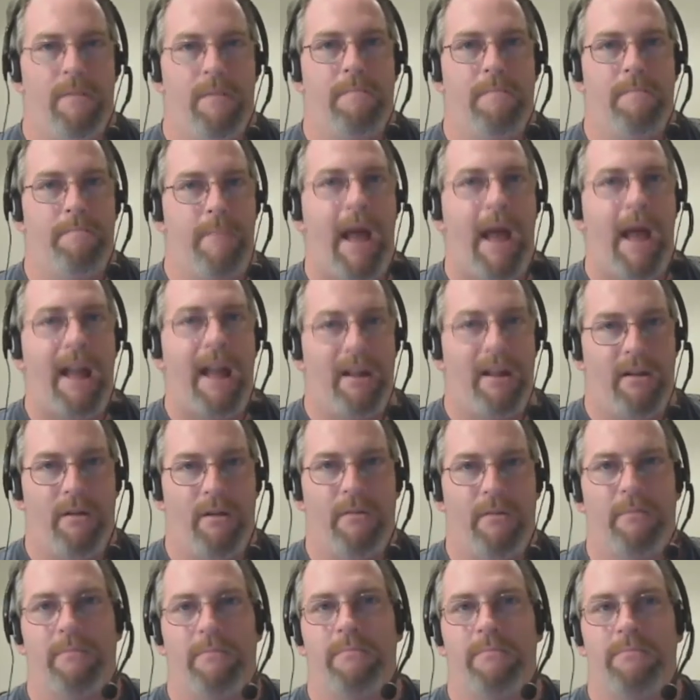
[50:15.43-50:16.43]
Your
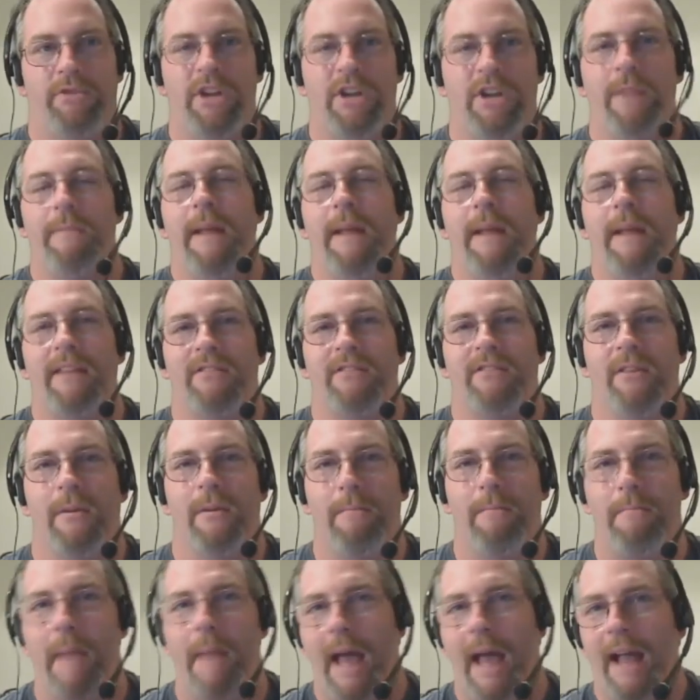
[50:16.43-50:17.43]
GPS in
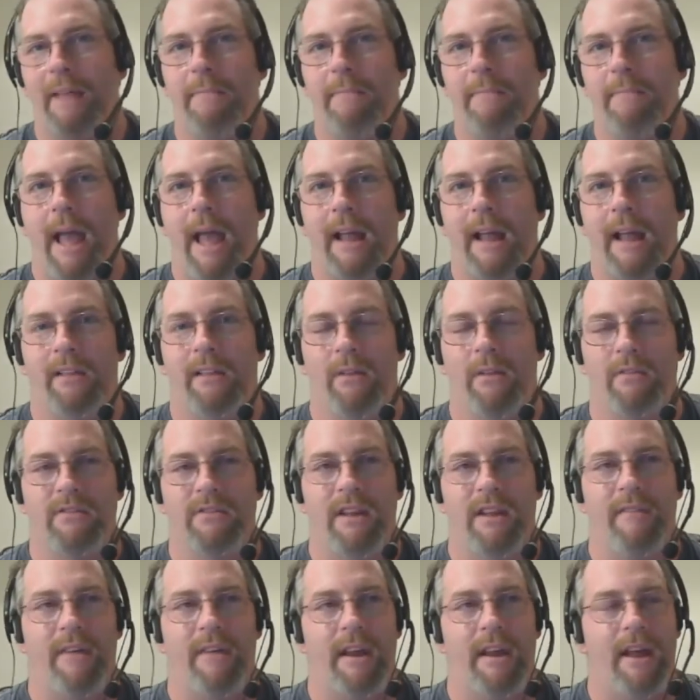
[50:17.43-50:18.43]
your backpack
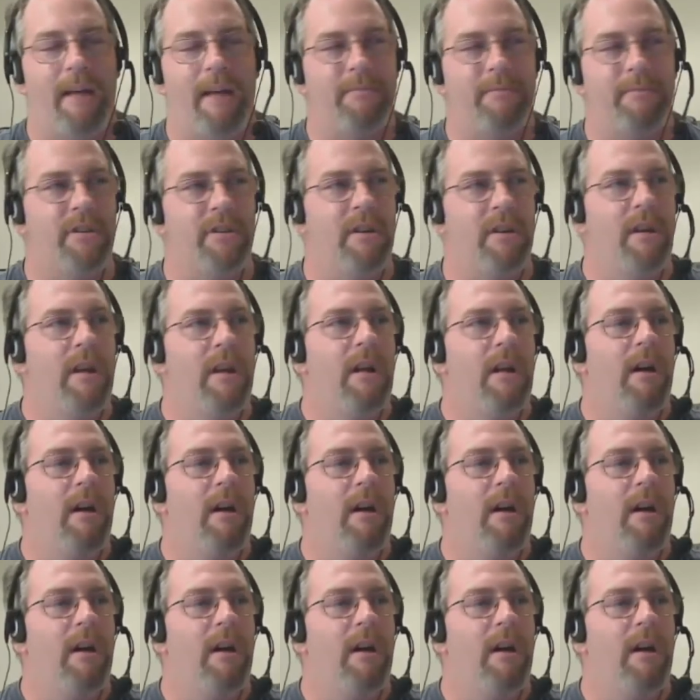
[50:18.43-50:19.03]
doesn't have that option.